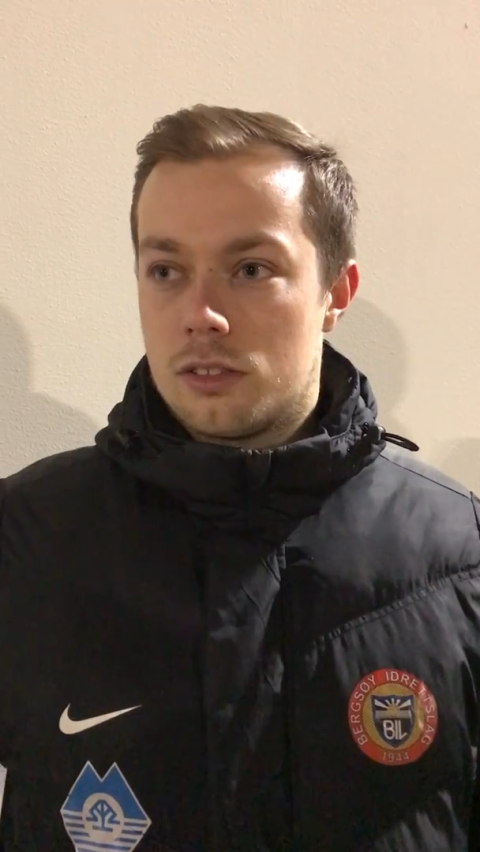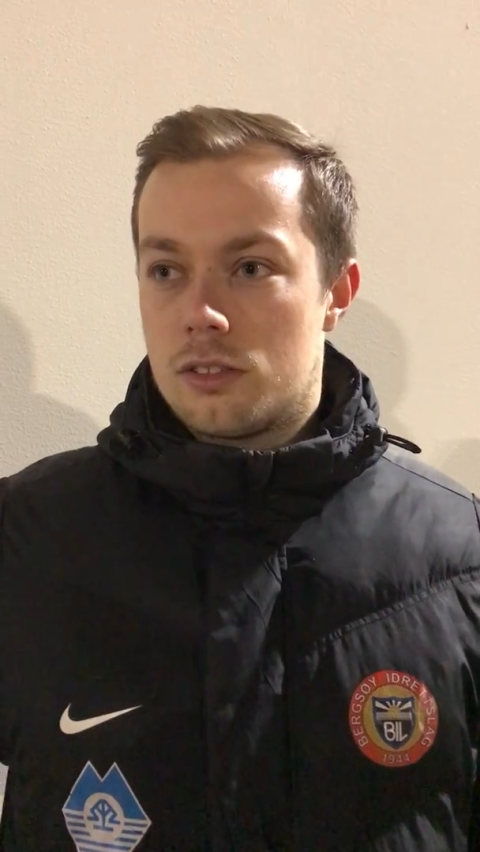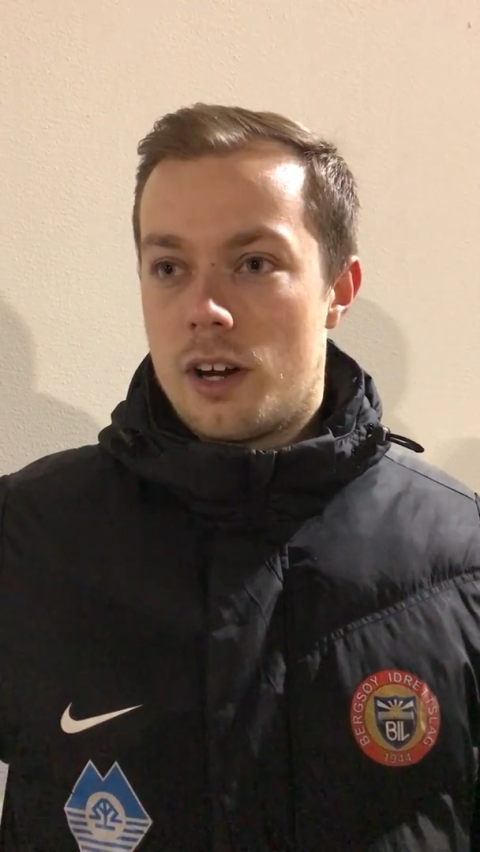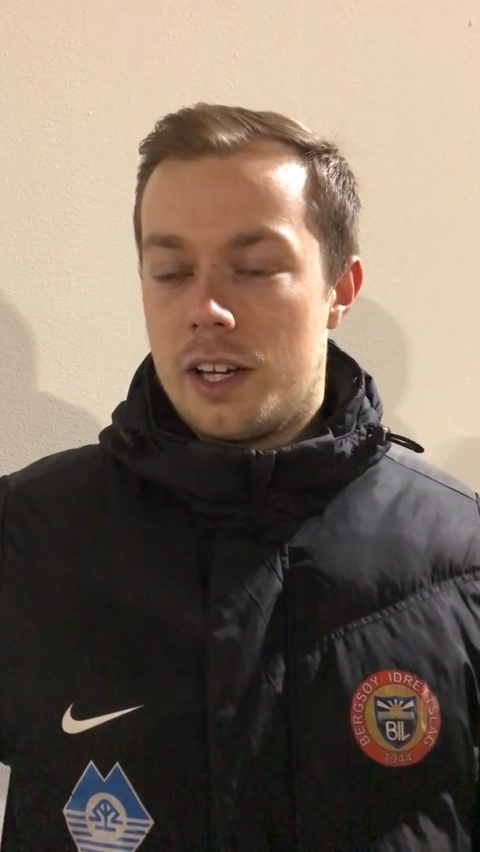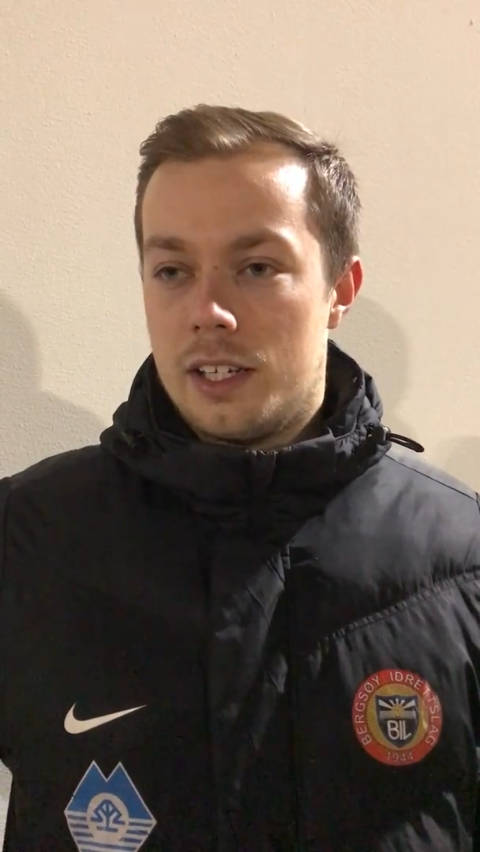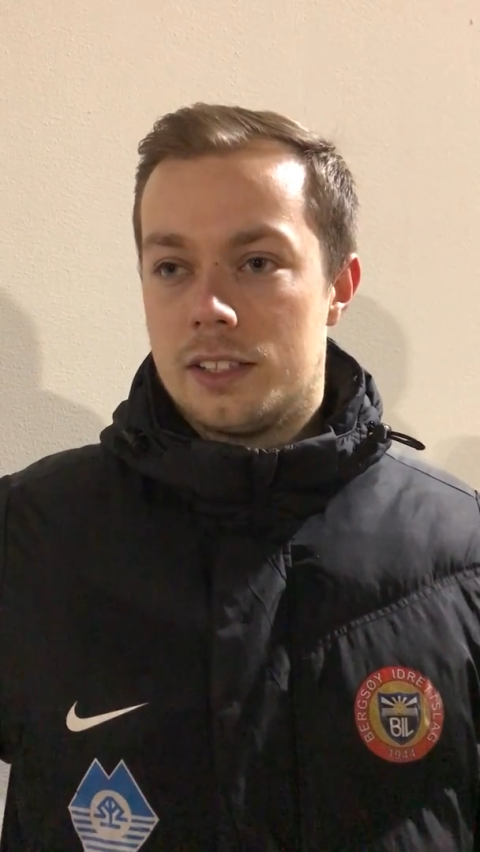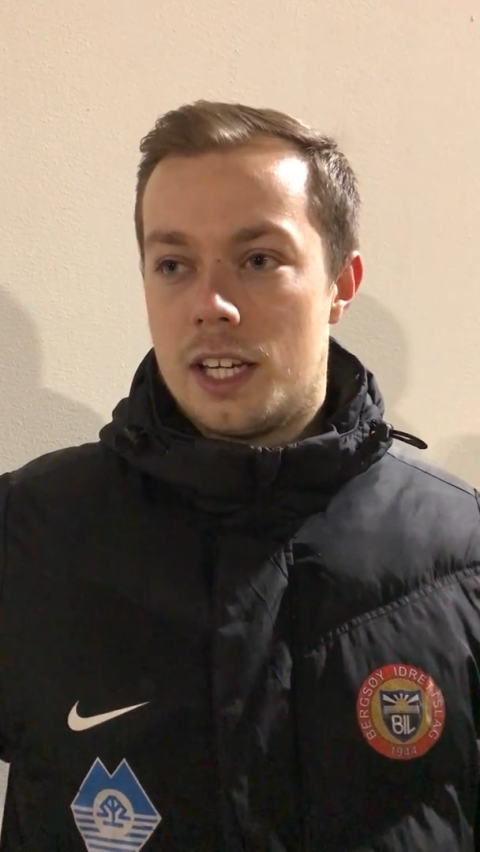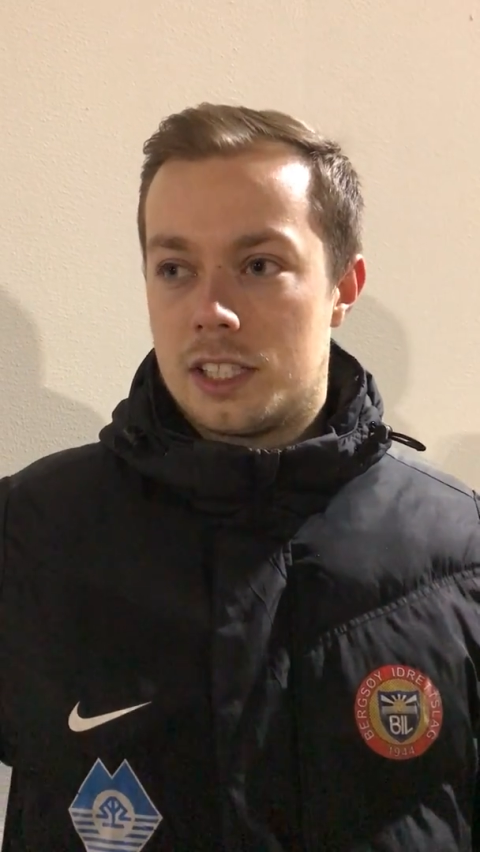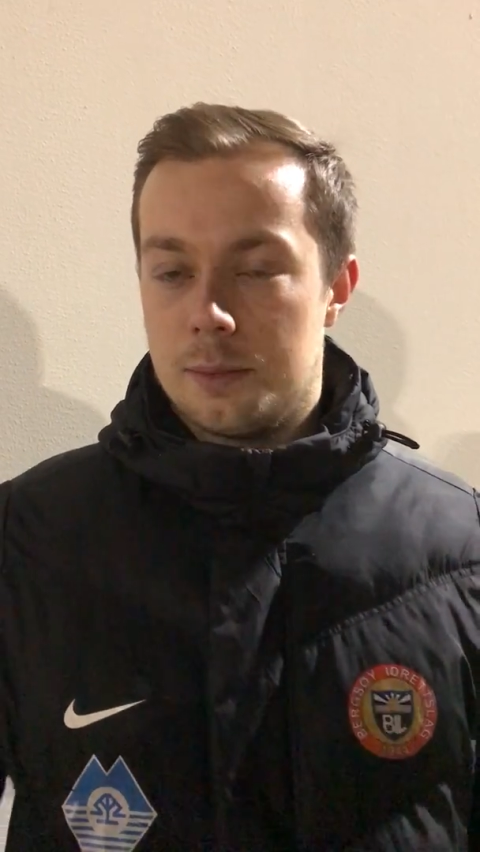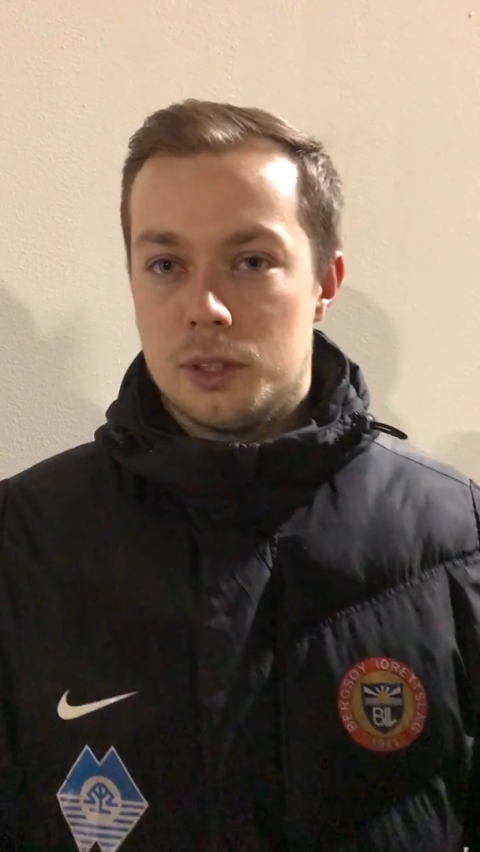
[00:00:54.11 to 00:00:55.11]
credit and
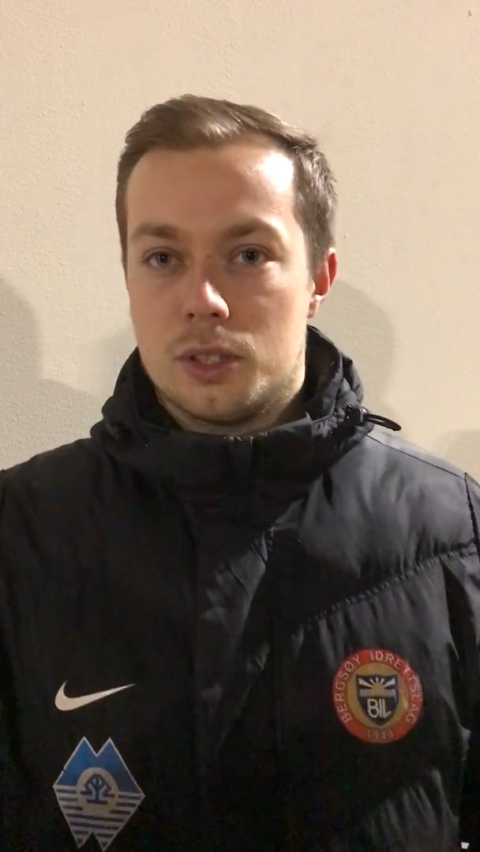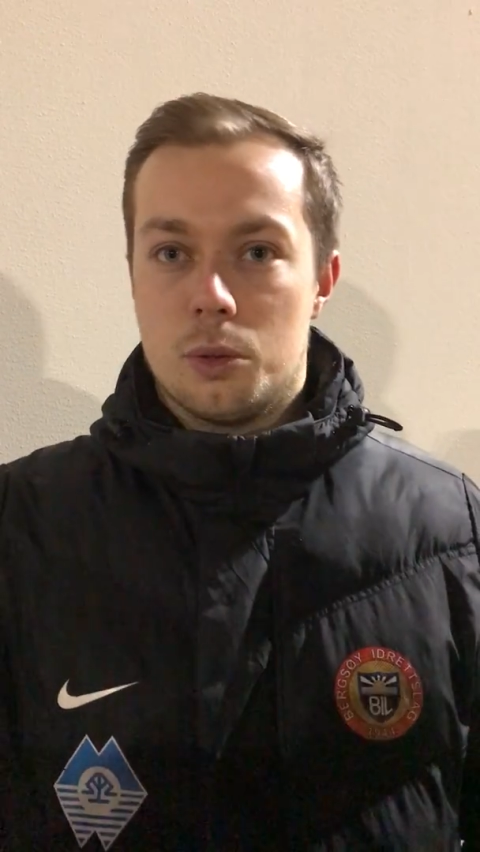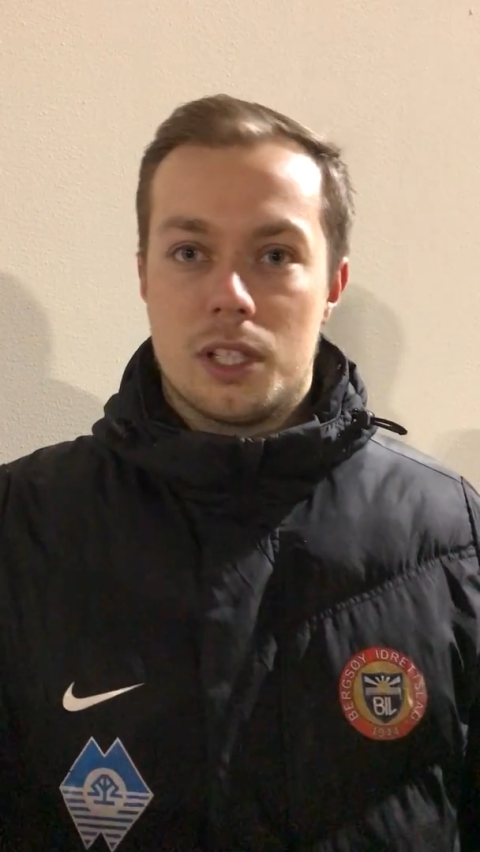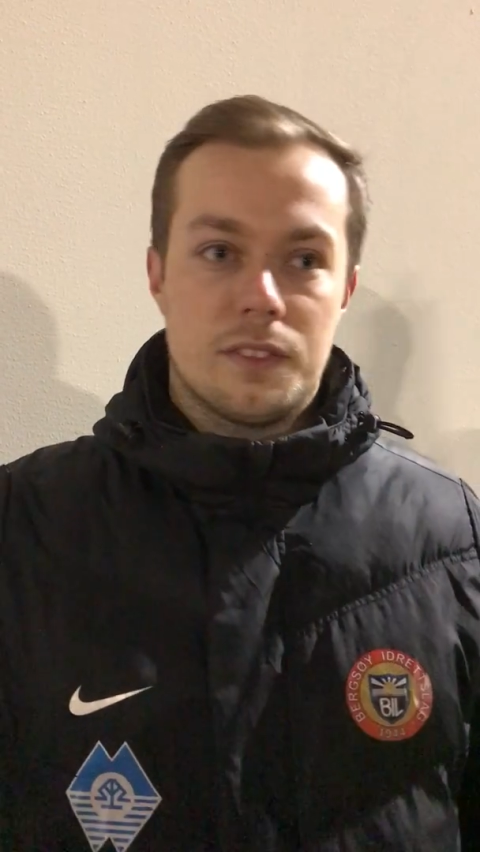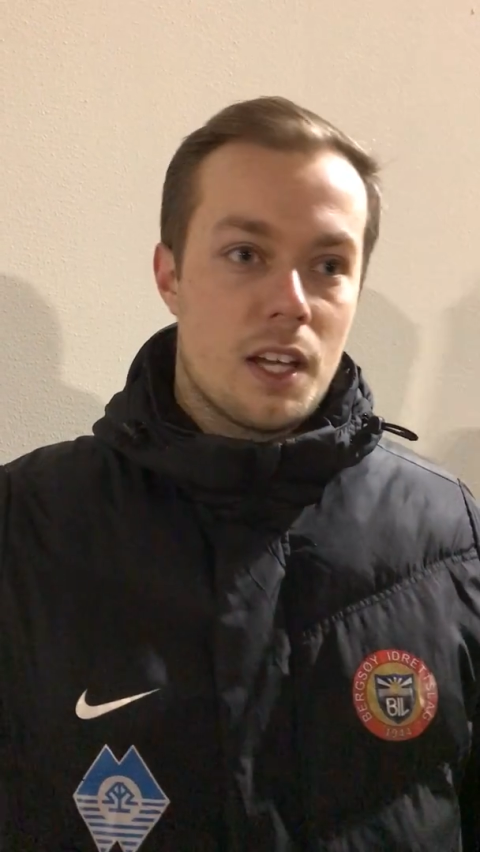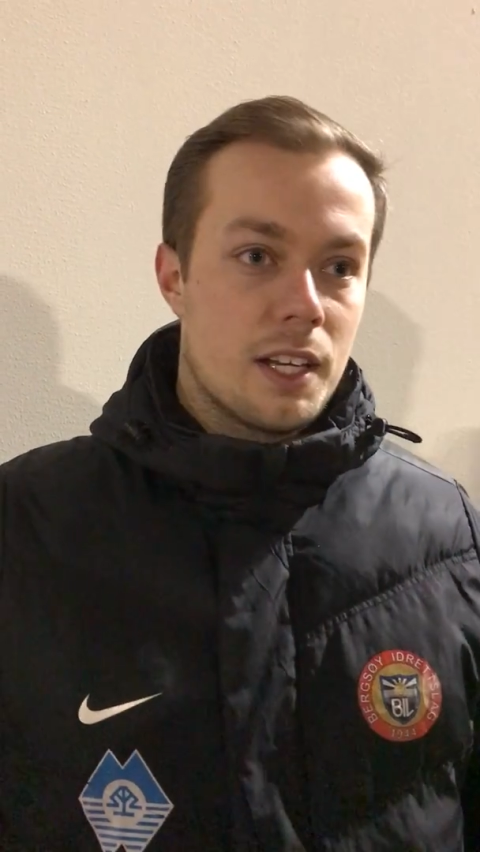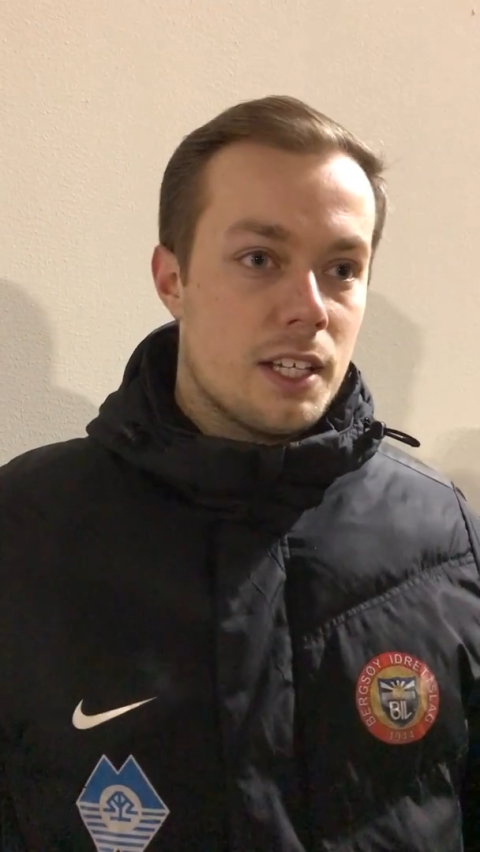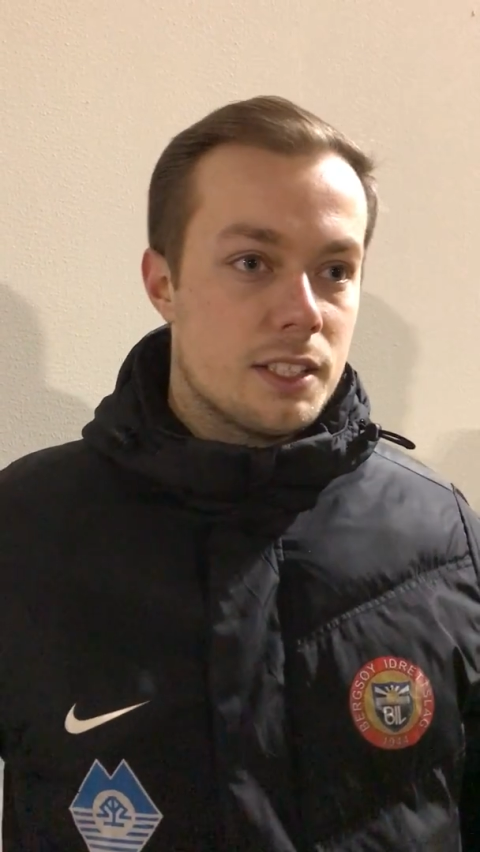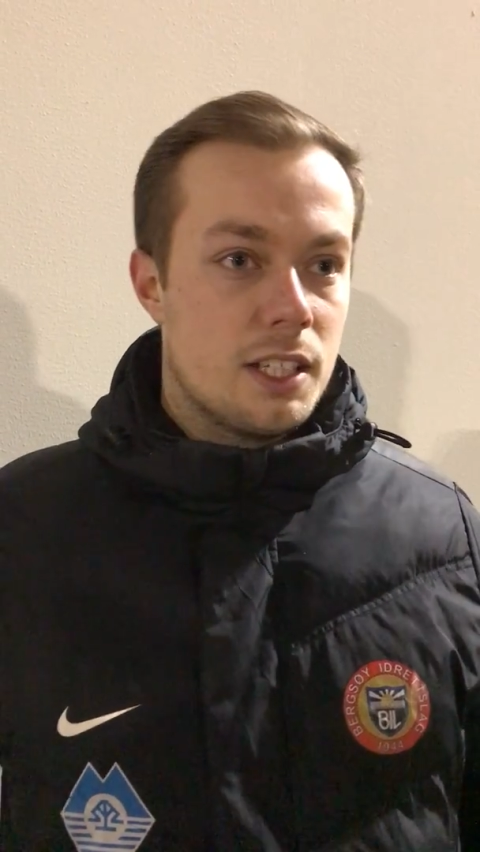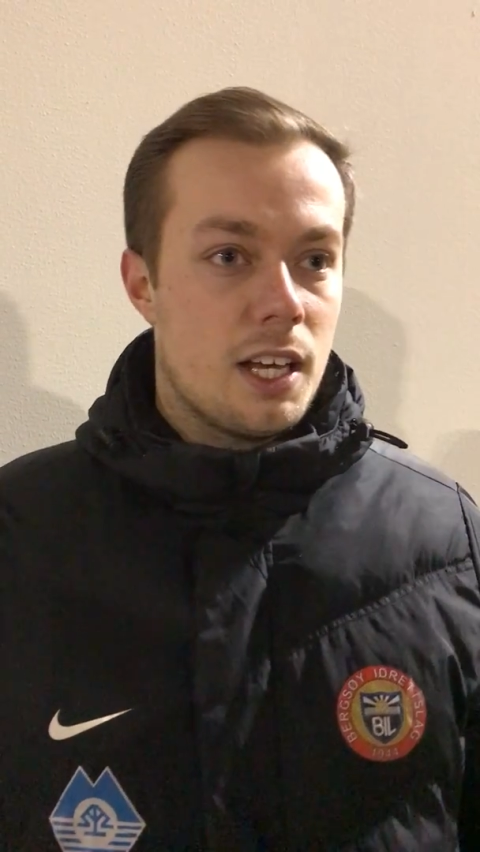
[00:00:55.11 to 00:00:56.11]
testament to what they've done
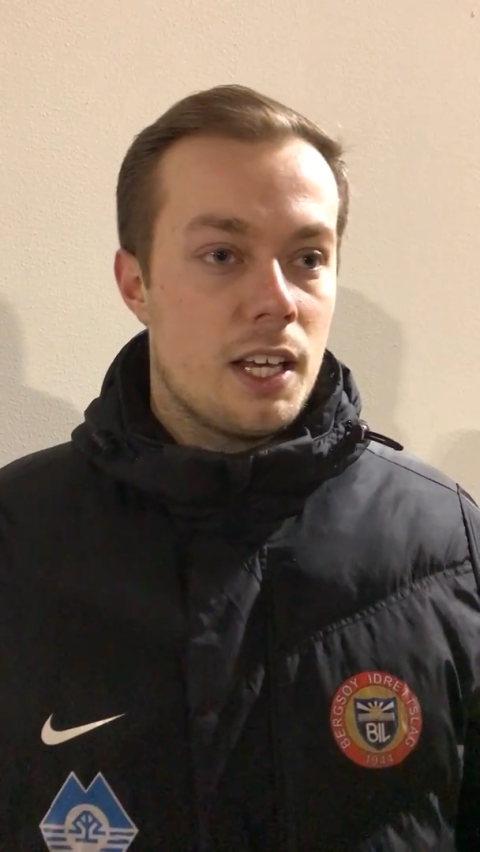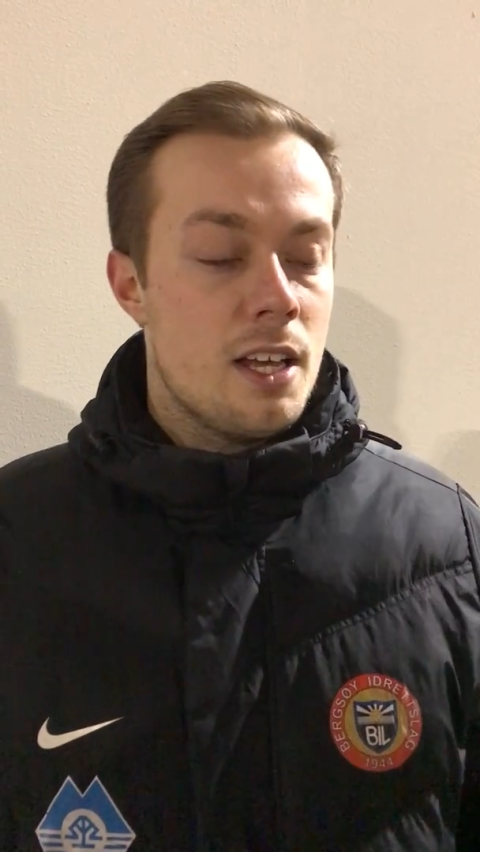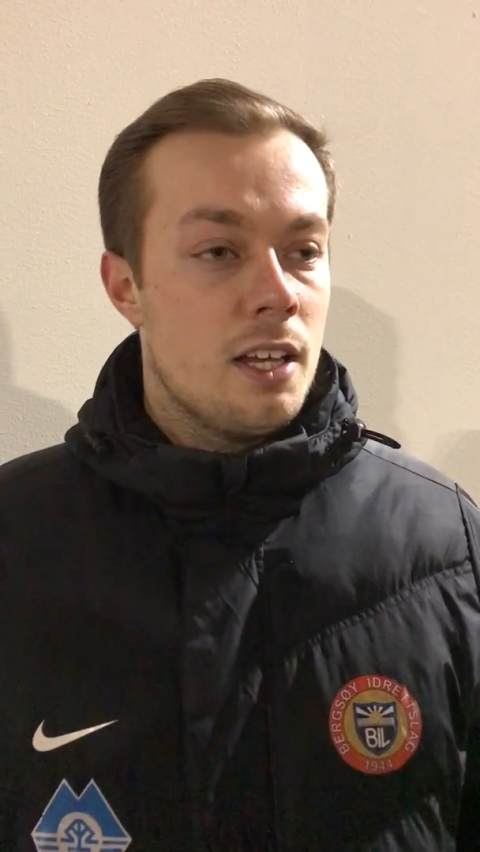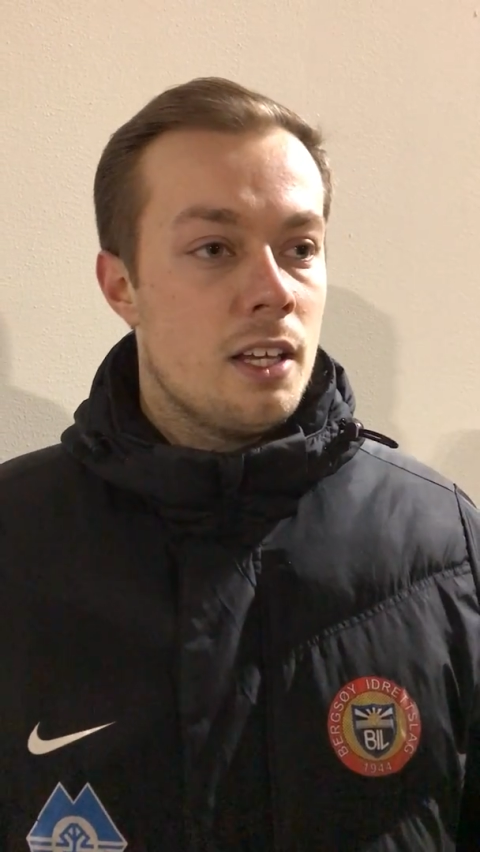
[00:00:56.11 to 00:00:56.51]
here today.